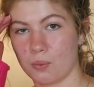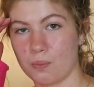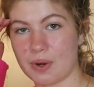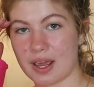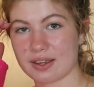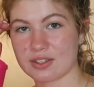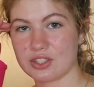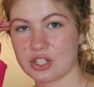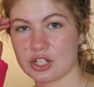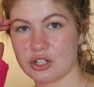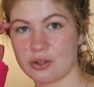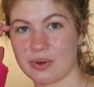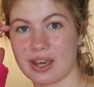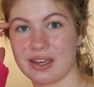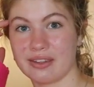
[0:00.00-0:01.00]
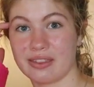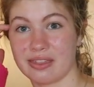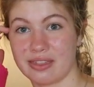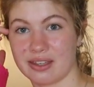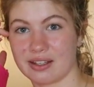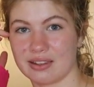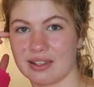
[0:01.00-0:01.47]
next to a
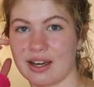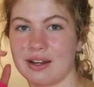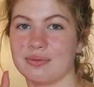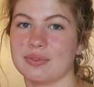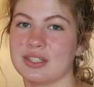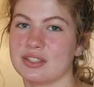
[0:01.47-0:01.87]
thick line.